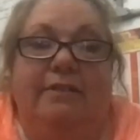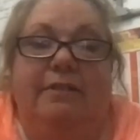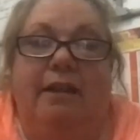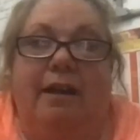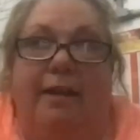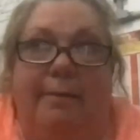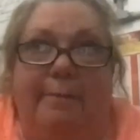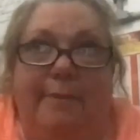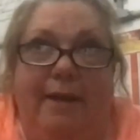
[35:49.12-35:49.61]

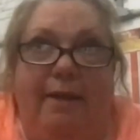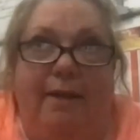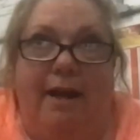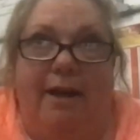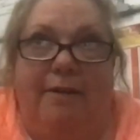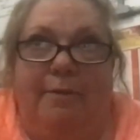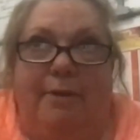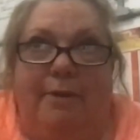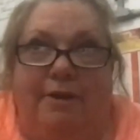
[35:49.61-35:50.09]
call it bell
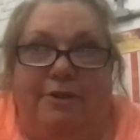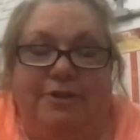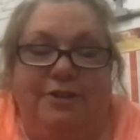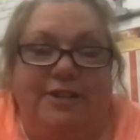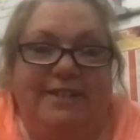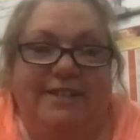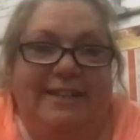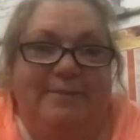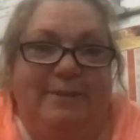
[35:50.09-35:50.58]
aquaculture
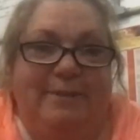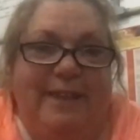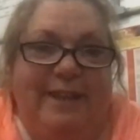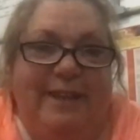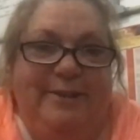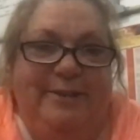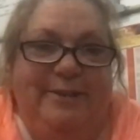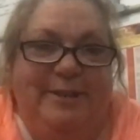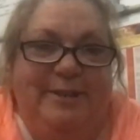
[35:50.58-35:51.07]
because that's what they
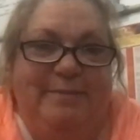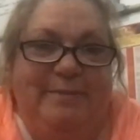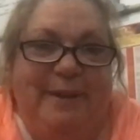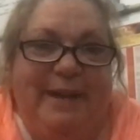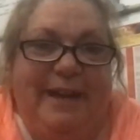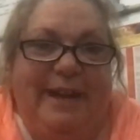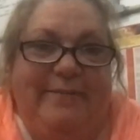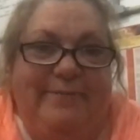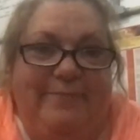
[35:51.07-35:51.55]
used to
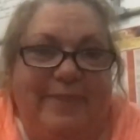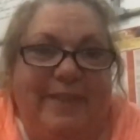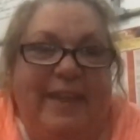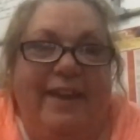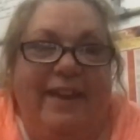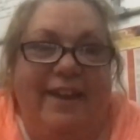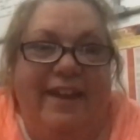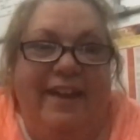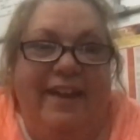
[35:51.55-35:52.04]
be. mm
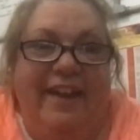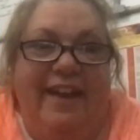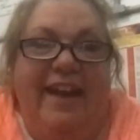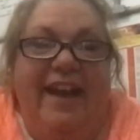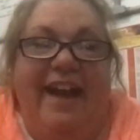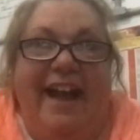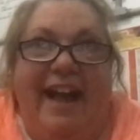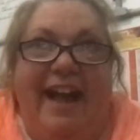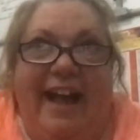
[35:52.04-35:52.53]

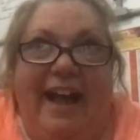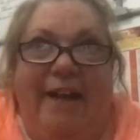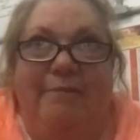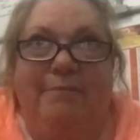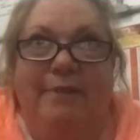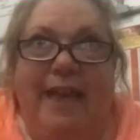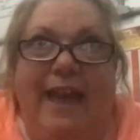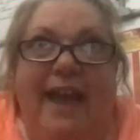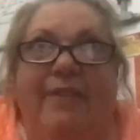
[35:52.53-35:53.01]

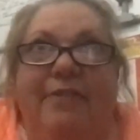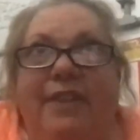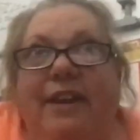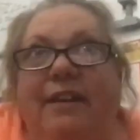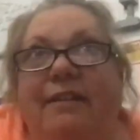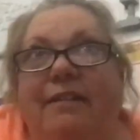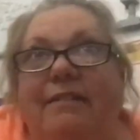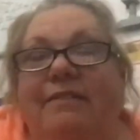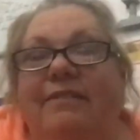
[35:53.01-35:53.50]
Um, yeah,
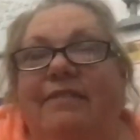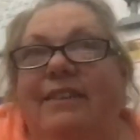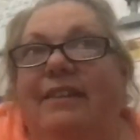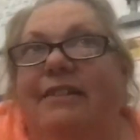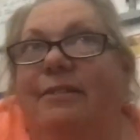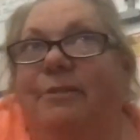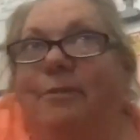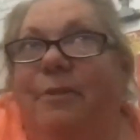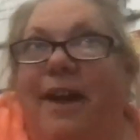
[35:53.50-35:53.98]
they're
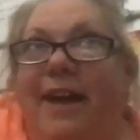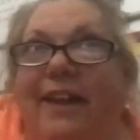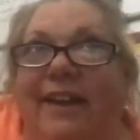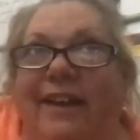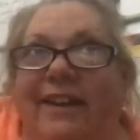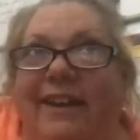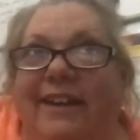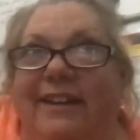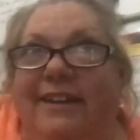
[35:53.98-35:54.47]
they're quite
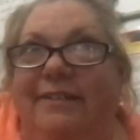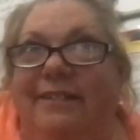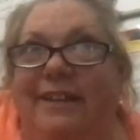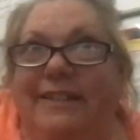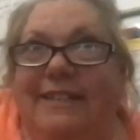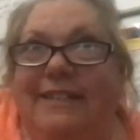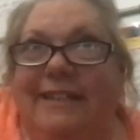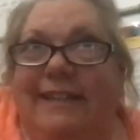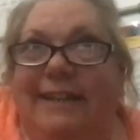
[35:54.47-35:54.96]
an
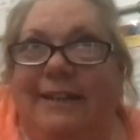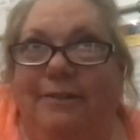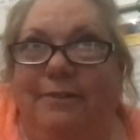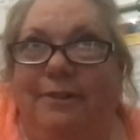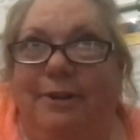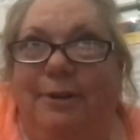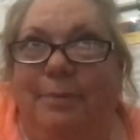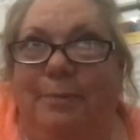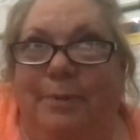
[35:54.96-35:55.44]
interesting
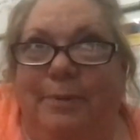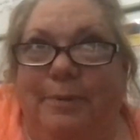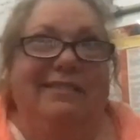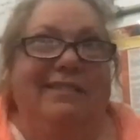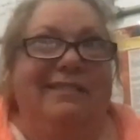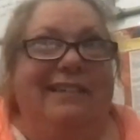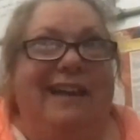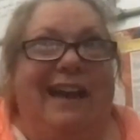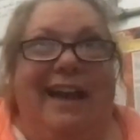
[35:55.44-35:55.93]
group.
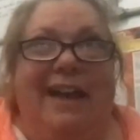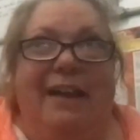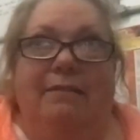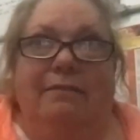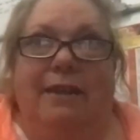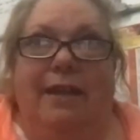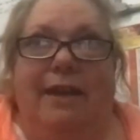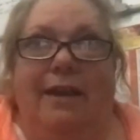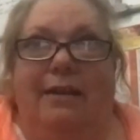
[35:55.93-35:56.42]
I
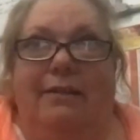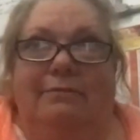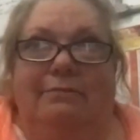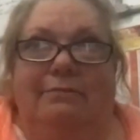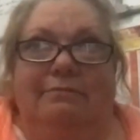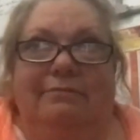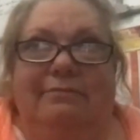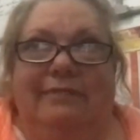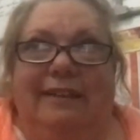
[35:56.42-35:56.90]
don't
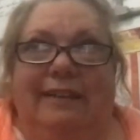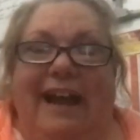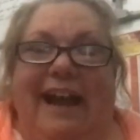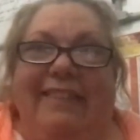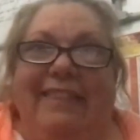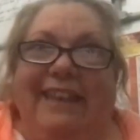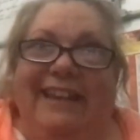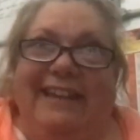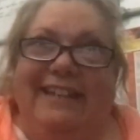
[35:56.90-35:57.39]
know.
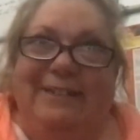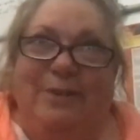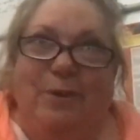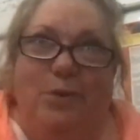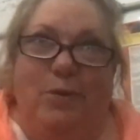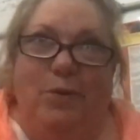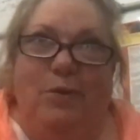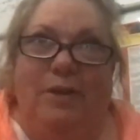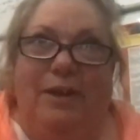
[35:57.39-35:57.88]
I think it's
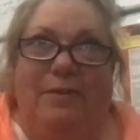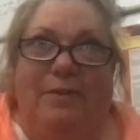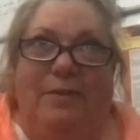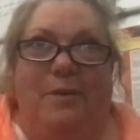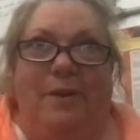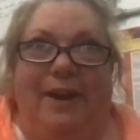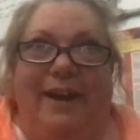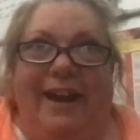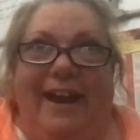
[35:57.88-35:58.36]
cool on
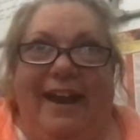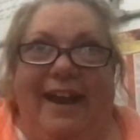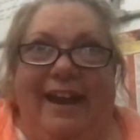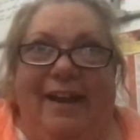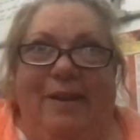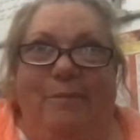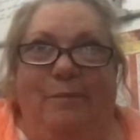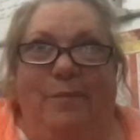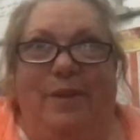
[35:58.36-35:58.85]
one
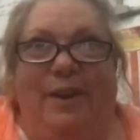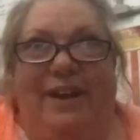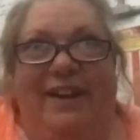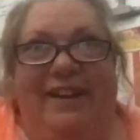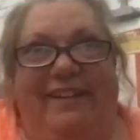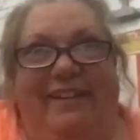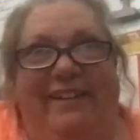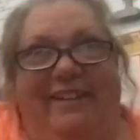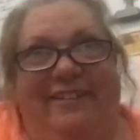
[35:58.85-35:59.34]
hand, but
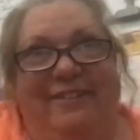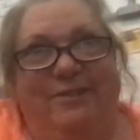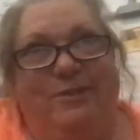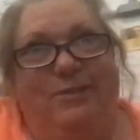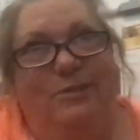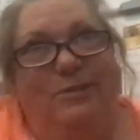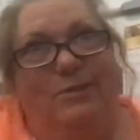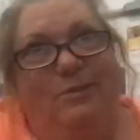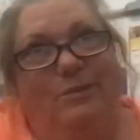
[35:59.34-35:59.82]
I
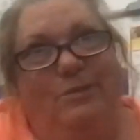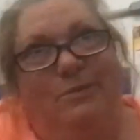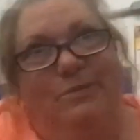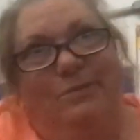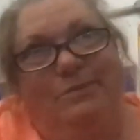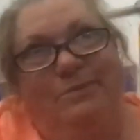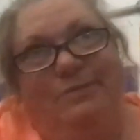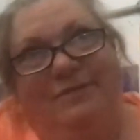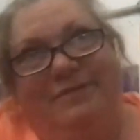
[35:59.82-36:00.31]
also